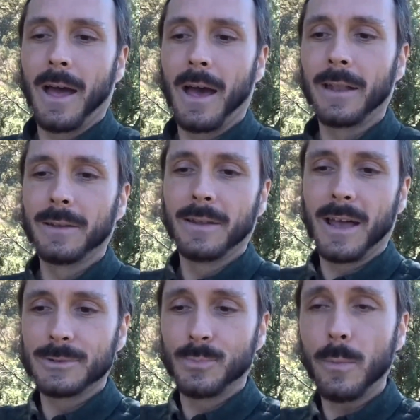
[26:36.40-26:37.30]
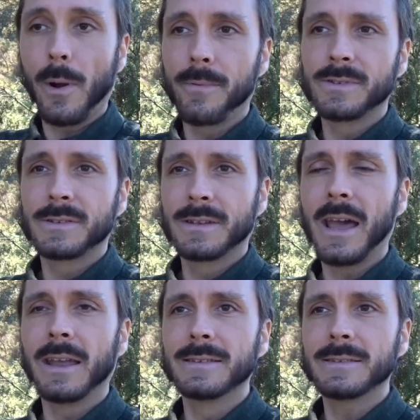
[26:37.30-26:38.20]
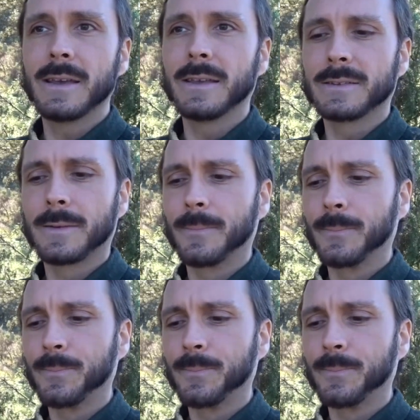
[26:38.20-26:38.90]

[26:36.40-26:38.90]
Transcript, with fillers: And as Proverbs 9 says,